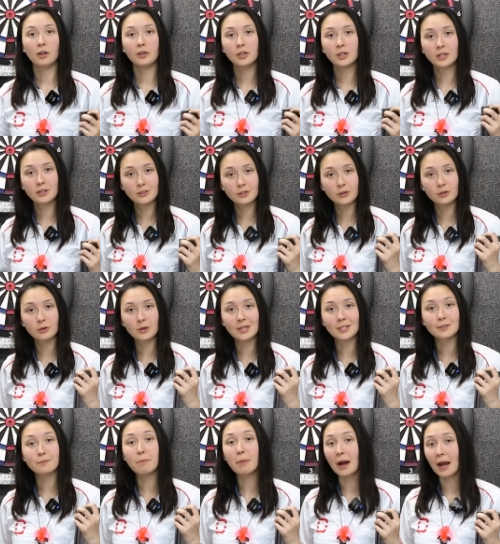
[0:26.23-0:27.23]
All you gotta do
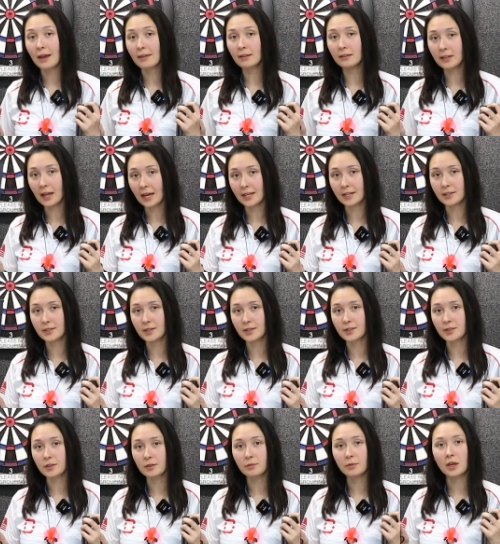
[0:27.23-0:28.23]
is buy the lighting
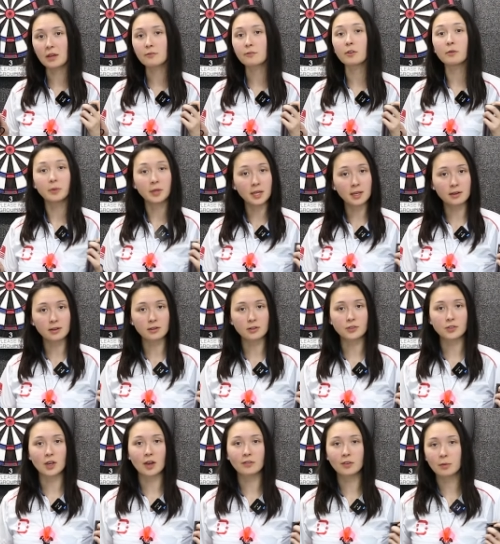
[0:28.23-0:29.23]
system, and from here,
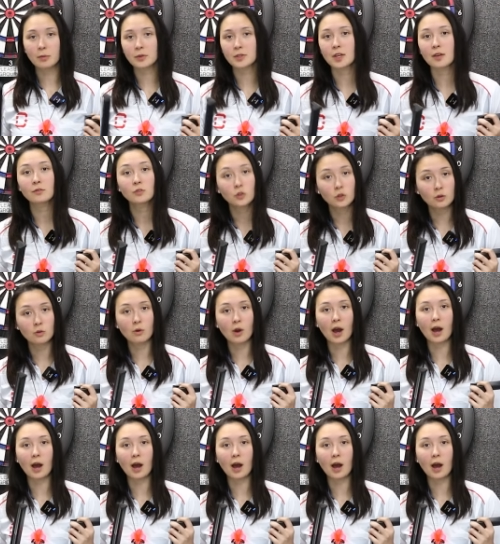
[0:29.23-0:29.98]
soft tippers have two